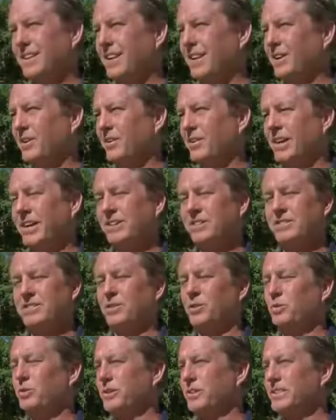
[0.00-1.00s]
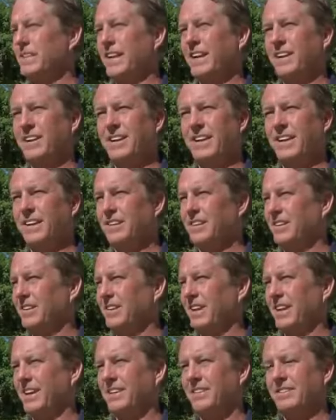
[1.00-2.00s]
You know, I just knew on Saturday
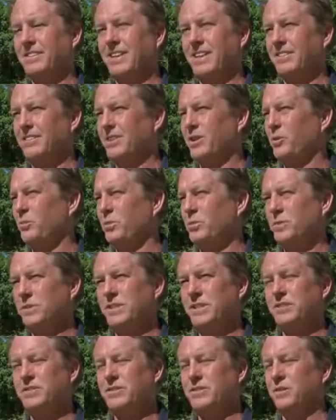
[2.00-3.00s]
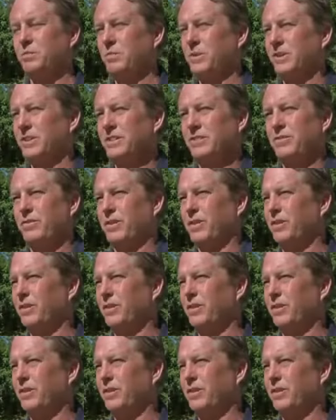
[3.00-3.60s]
that that gentleman was here somewhere. I just